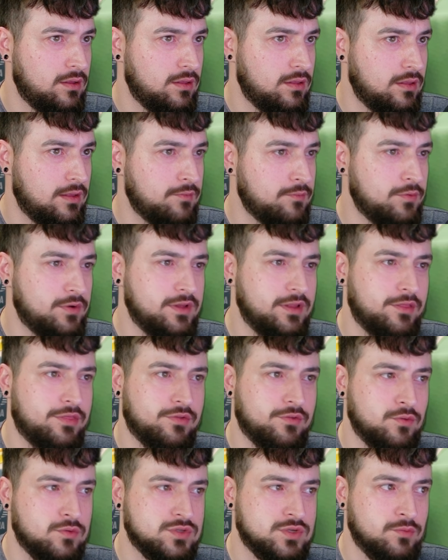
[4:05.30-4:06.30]
That really
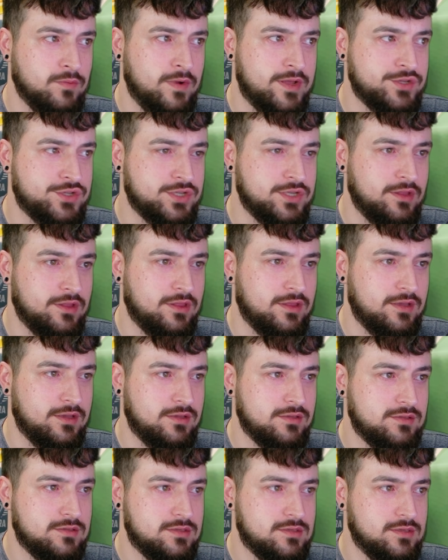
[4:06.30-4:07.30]
throws a wrench in
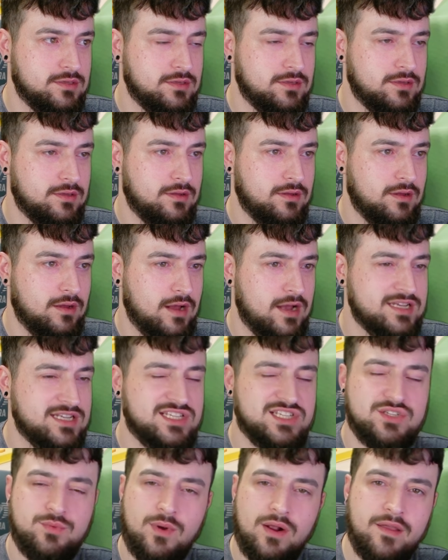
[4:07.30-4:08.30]
things. I
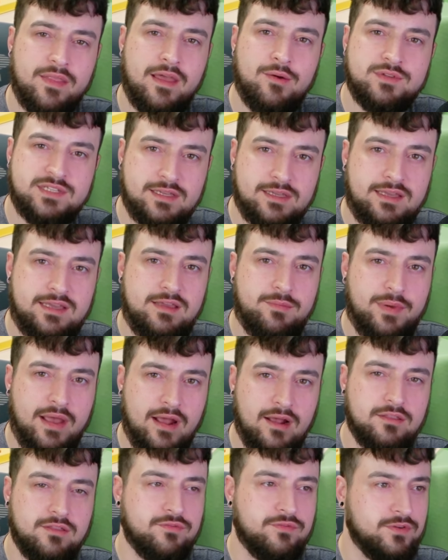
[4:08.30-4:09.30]
swear that was a key
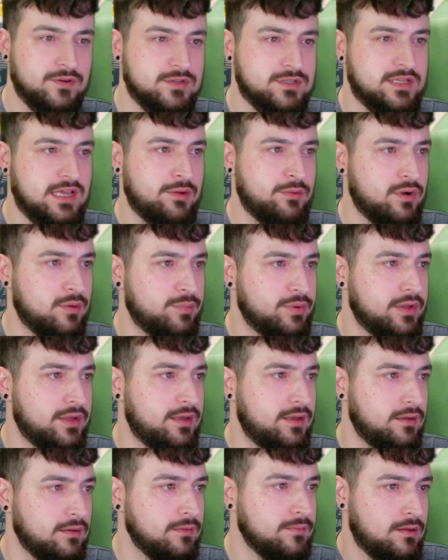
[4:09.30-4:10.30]
pack the first day we were
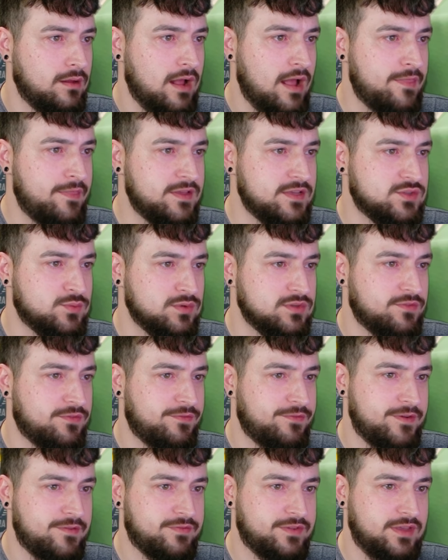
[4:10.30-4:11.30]
playing. And this was
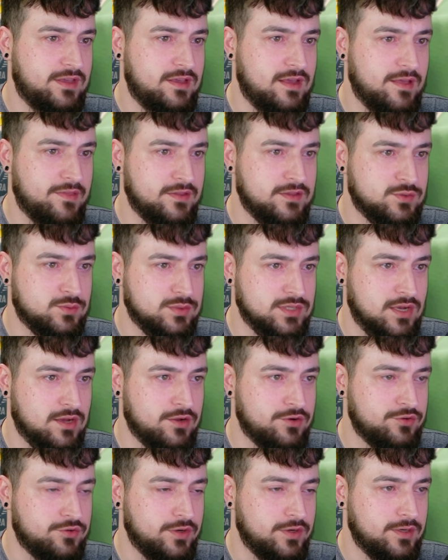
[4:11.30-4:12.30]
50 and this was
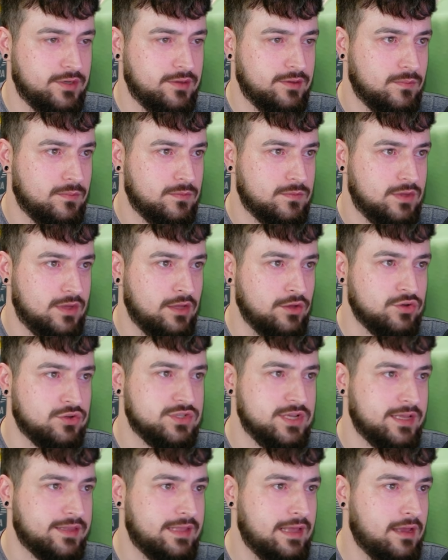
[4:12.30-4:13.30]
100. It looks
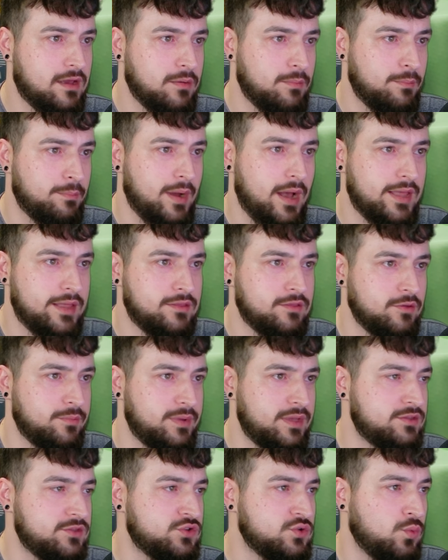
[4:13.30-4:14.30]
like they combined them
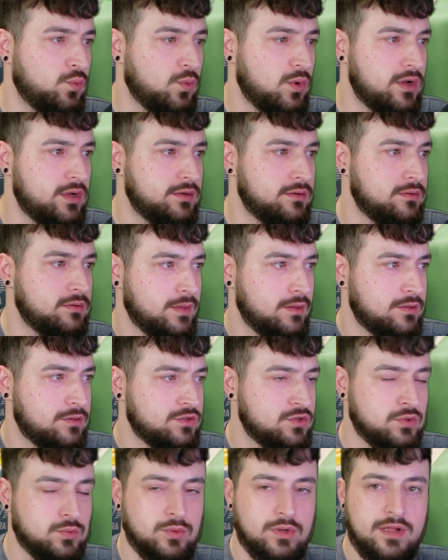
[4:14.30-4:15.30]
into one.
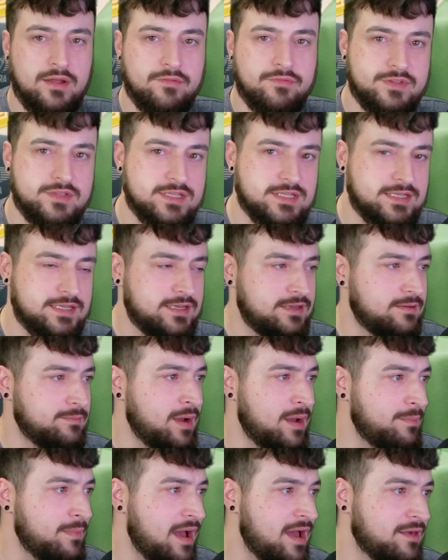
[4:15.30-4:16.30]
So we'll have to see.
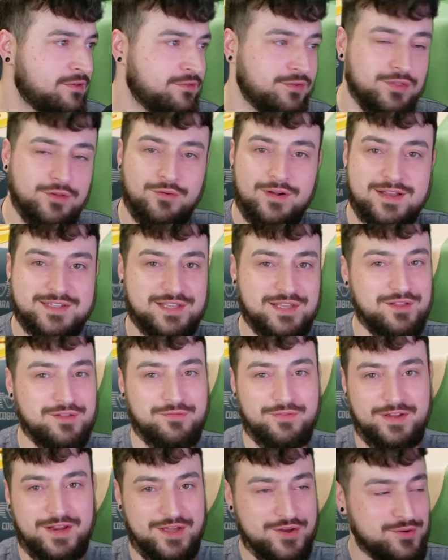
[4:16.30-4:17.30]
My math for the rest of the
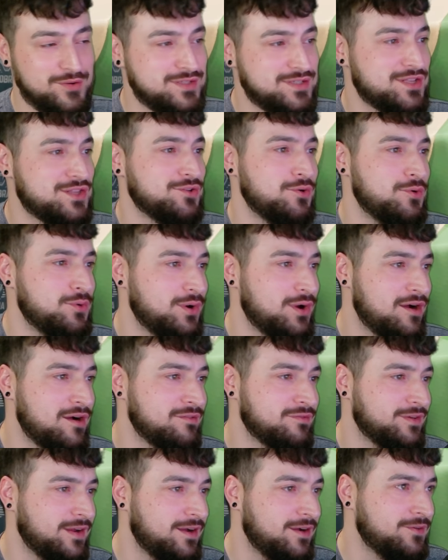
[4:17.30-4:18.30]
video is thrown
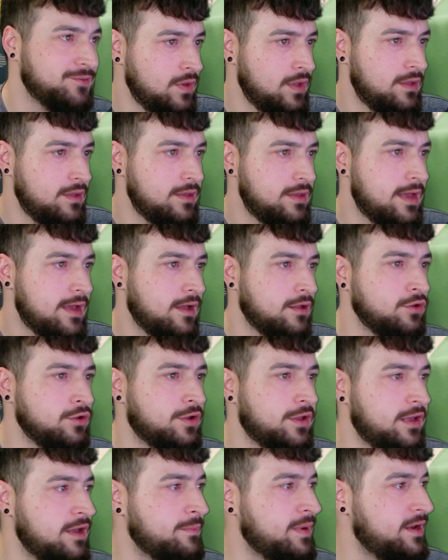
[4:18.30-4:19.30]
off now. Yeah,
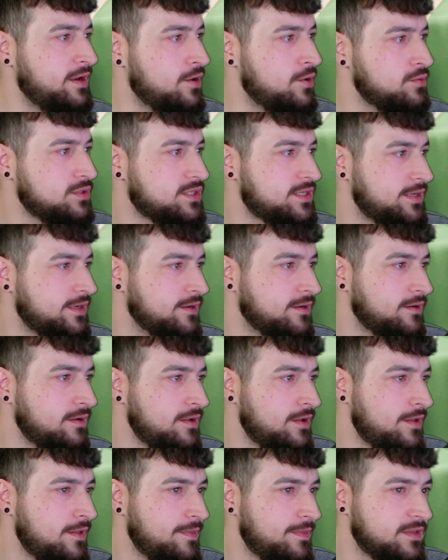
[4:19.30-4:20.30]
looking at my notes here,
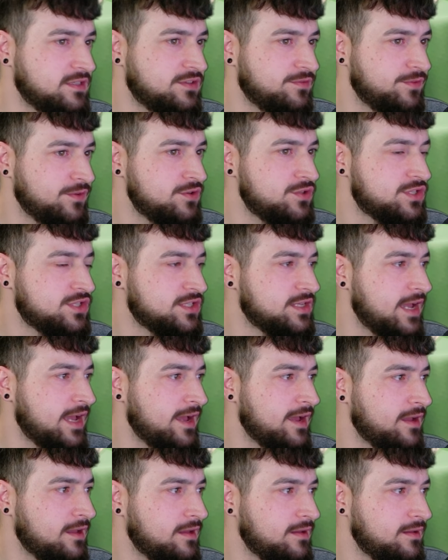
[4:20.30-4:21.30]
this first
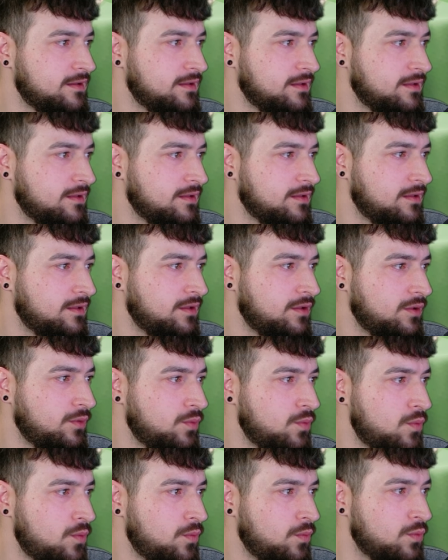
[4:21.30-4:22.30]
stack
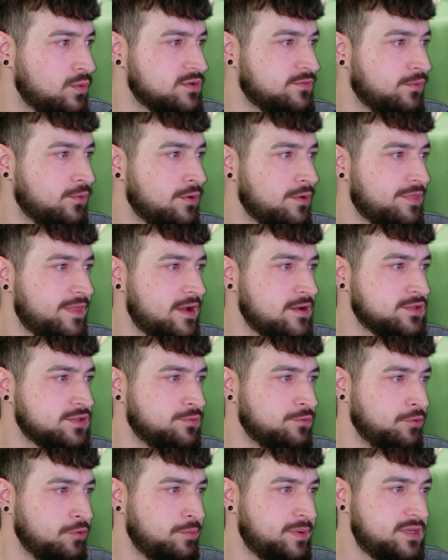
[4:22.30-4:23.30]
was 4,000
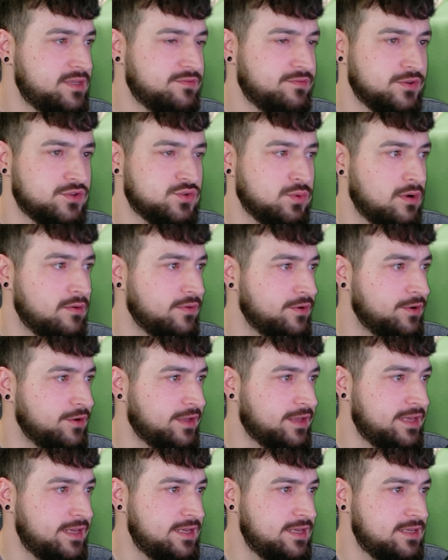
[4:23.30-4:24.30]
rubies for 1,200
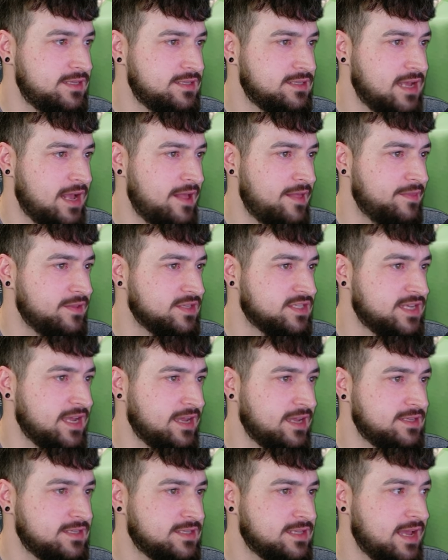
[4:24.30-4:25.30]
keys, and the
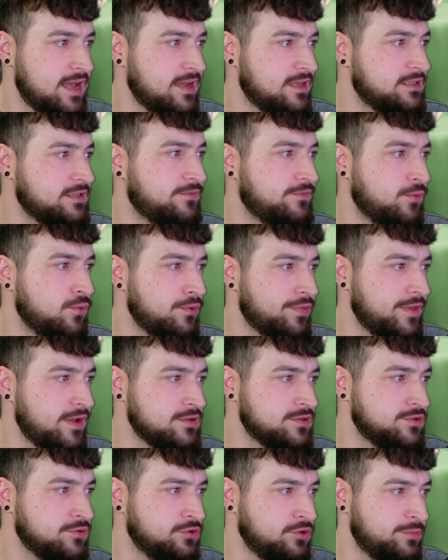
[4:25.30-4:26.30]
second stack is
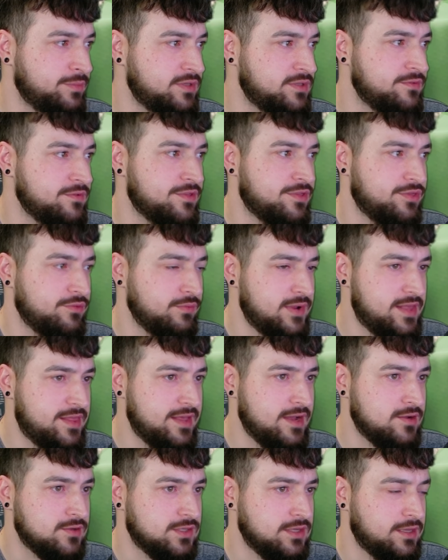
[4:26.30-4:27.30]
4,000 rubies for
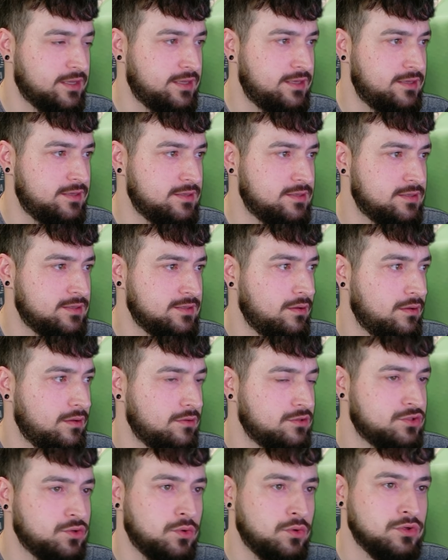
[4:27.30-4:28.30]
3,000 keys.
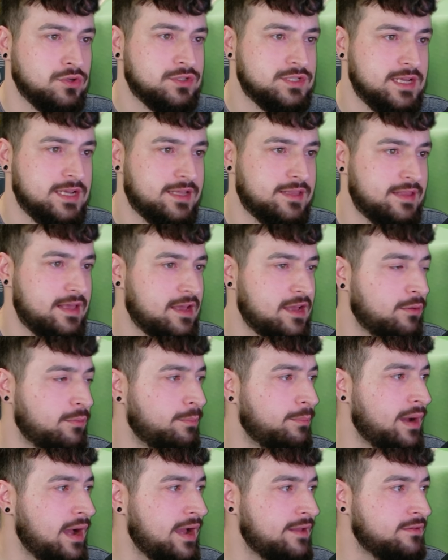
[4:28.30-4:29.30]
So it looks like they
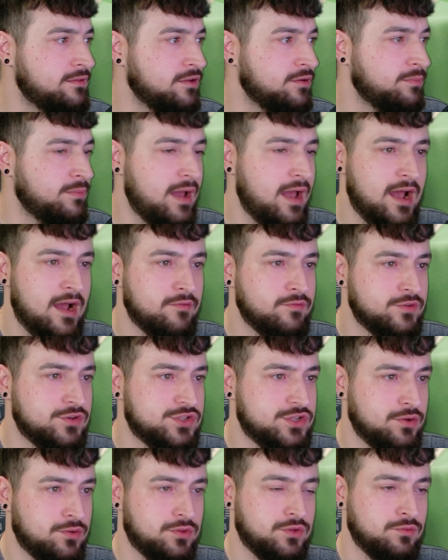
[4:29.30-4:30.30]
combined them,
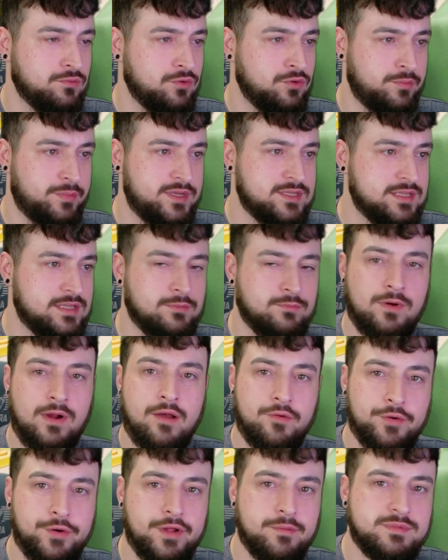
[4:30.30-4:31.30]
averaged out the rubies, and then
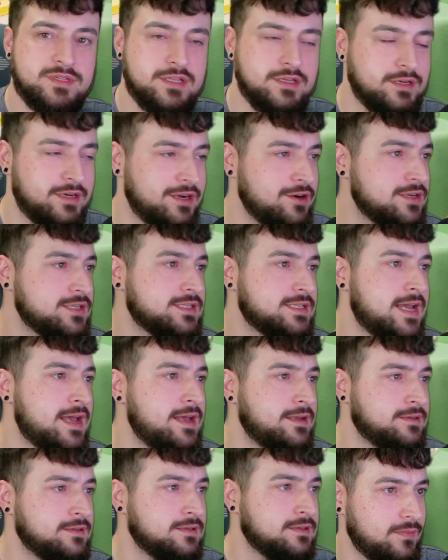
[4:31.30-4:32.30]
rounded up to the nearest
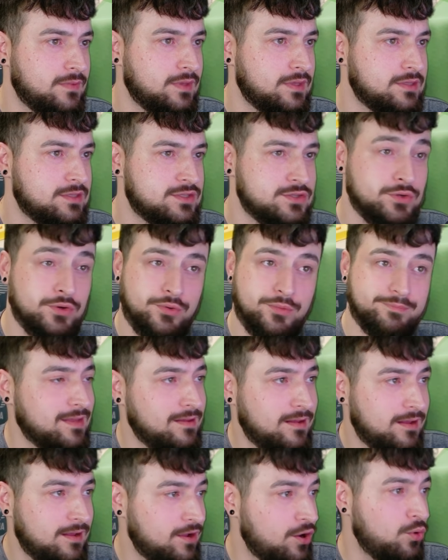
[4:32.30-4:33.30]
10. So,
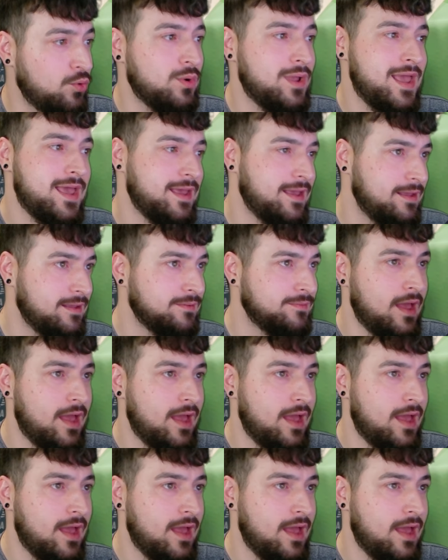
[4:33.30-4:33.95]
okay.